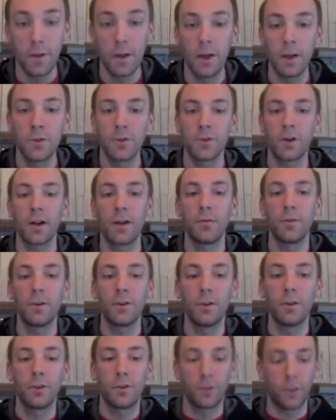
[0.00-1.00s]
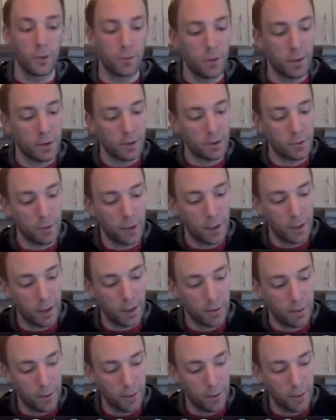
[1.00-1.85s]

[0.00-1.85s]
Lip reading: Try and reduce it as much as we can.